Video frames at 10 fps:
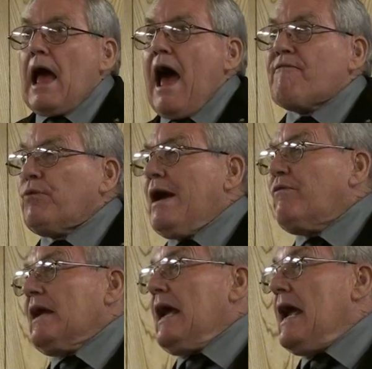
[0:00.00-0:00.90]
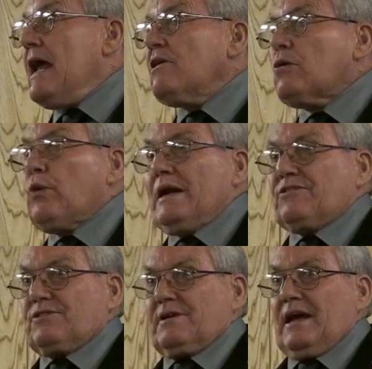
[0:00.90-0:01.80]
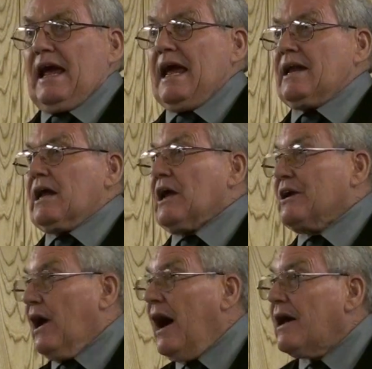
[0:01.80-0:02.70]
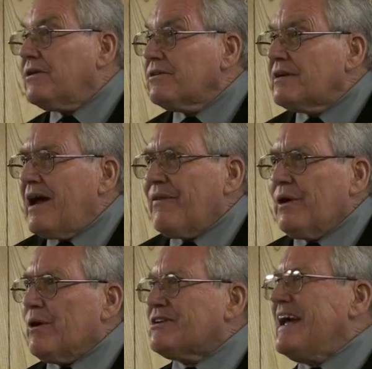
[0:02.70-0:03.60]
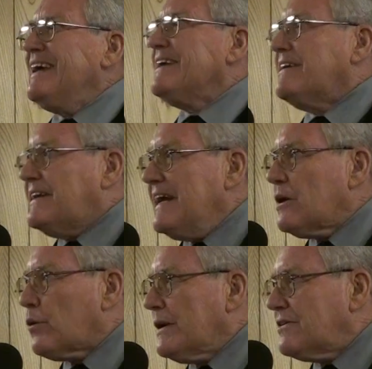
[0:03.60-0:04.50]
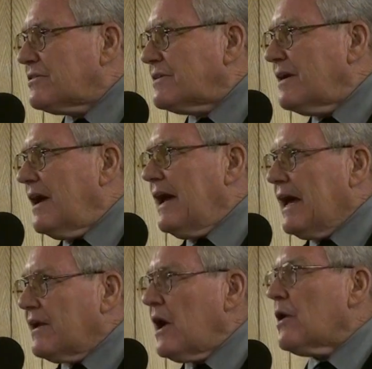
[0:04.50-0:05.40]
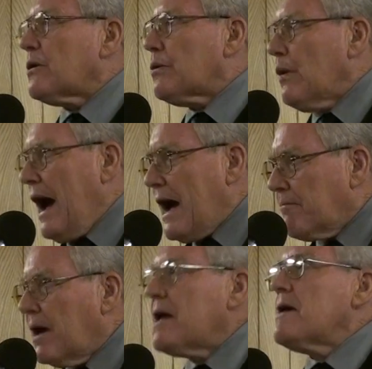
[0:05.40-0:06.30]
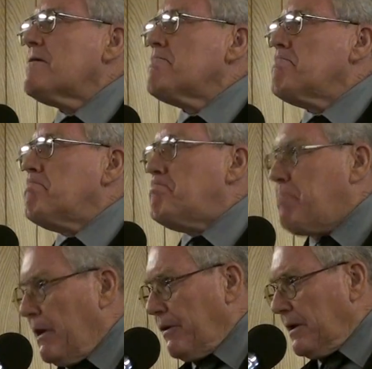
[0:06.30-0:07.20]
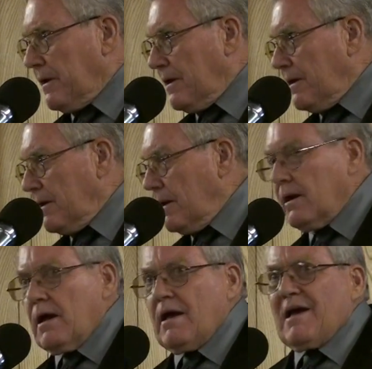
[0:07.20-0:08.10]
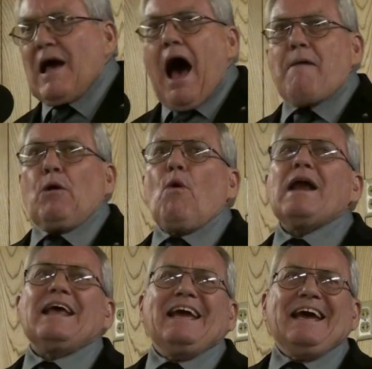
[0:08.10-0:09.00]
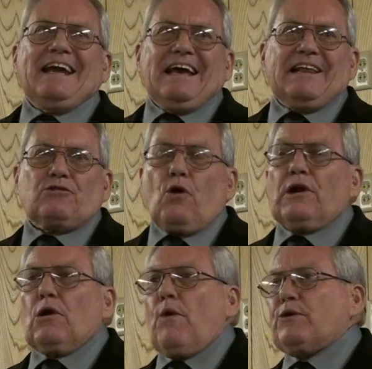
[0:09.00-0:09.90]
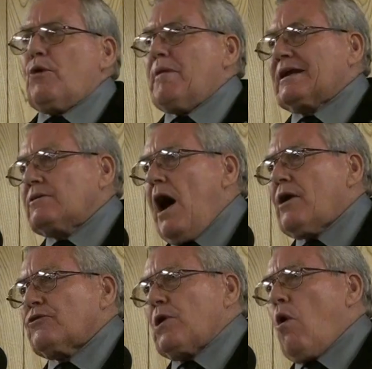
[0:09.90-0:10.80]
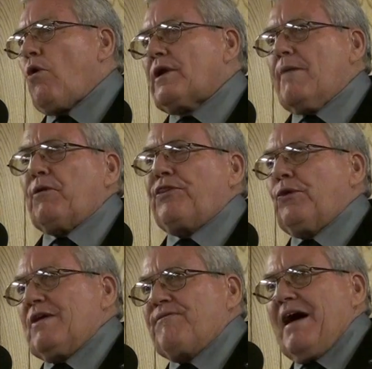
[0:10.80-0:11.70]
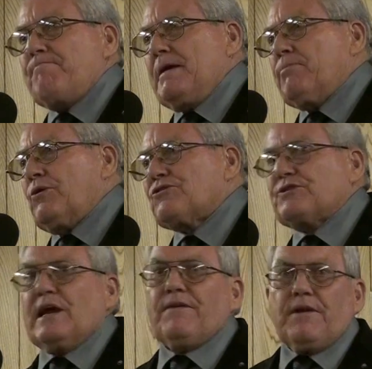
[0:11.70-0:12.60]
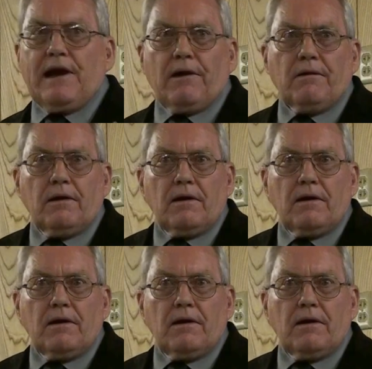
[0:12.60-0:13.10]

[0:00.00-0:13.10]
And for every increase in guns, there is a decrease in crime, period. I mean, what idiot is going to go into a McDonald's to hold up and 35 people are sitting there